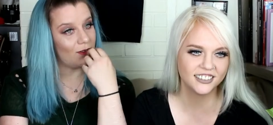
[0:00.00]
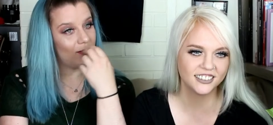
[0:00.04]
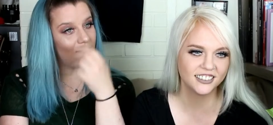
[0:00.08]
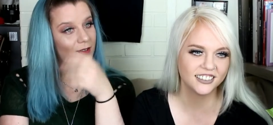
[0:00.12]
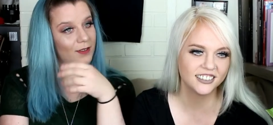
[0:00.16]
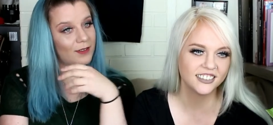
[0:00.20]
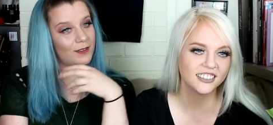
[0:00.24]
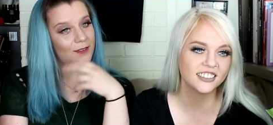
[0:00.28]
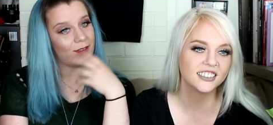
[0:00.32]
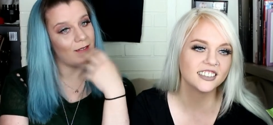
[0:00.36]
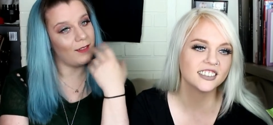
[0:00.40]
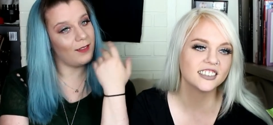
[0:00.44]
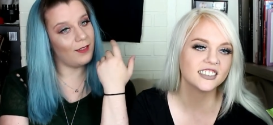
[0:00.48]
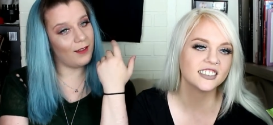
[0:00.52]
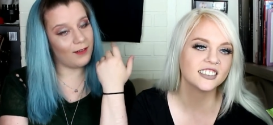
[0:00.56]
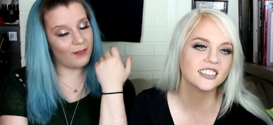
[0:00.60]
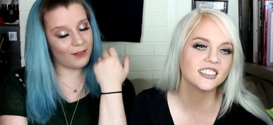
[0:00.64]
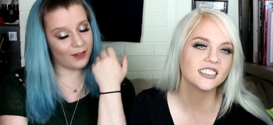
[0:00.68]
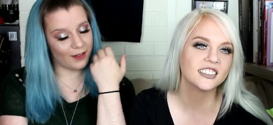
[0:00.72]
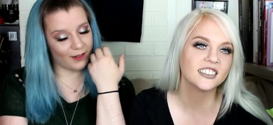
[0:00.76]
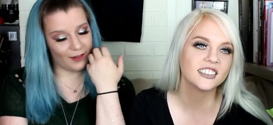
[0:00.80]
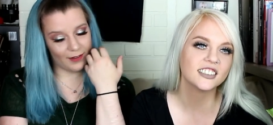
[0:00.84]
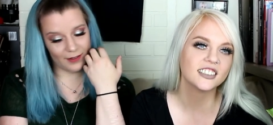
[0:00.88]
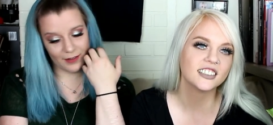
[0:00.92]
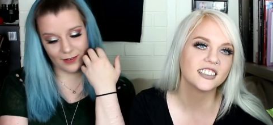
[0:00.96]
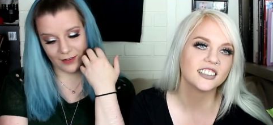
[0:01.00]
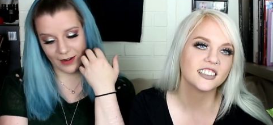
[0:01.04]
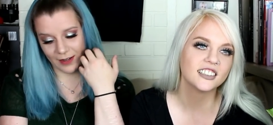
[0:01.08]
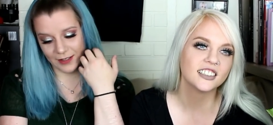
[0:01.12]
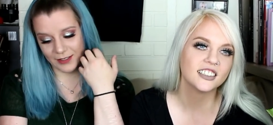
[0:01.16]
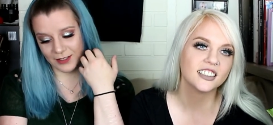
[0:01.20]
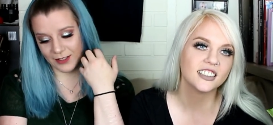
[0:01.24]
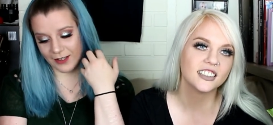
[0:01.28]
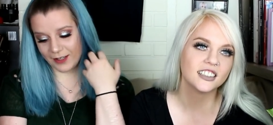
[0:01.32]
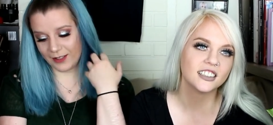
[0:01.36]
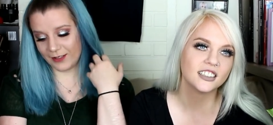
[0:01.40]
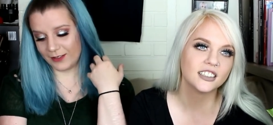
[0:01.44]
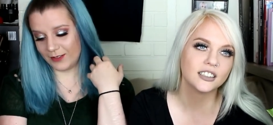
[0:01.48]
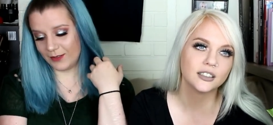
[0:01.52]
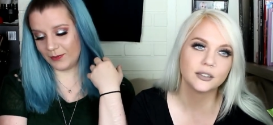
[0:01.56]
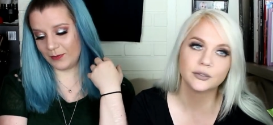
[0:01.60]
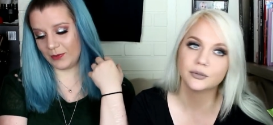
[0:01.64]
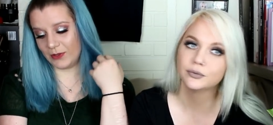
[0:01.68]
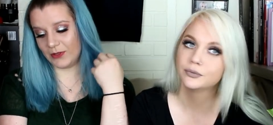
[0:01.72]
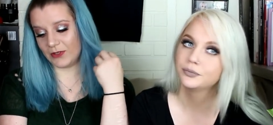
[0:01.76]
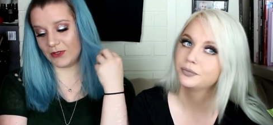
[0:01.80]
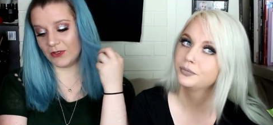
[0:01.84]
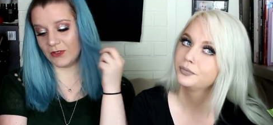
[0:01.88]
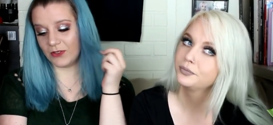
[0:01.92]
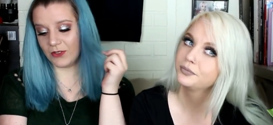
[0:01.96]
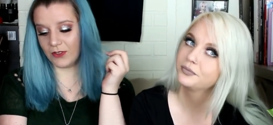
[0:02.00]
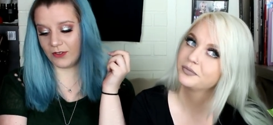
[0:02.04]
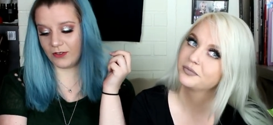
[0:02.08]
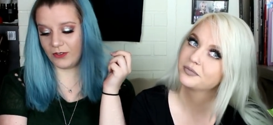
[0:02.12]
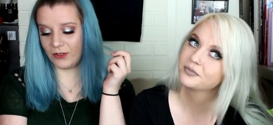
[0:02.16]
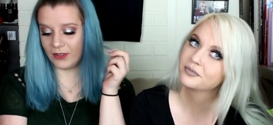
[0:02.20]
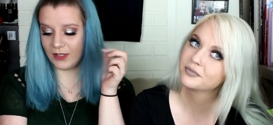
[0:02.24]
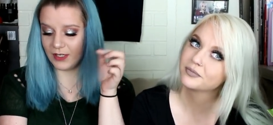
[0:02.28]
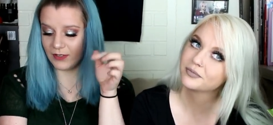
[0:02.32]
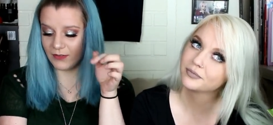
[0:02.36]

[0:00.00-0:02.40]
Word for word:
Speaker 1: to his loving grandchild person. So you